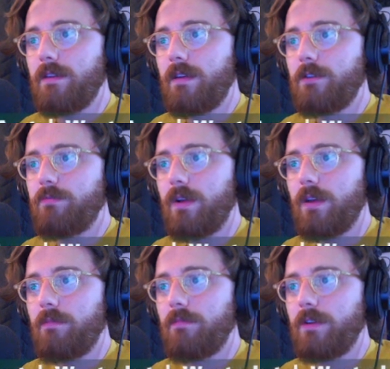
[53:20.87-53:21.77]
should
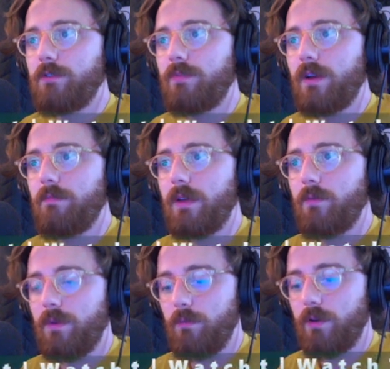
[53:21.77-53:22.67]
probably make
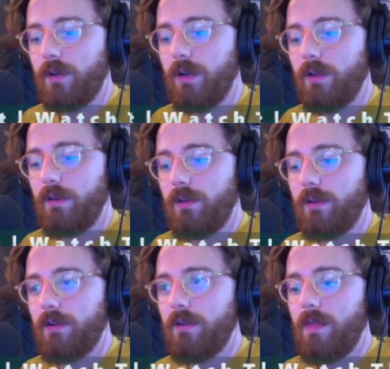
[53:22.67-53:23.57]
one more cut here.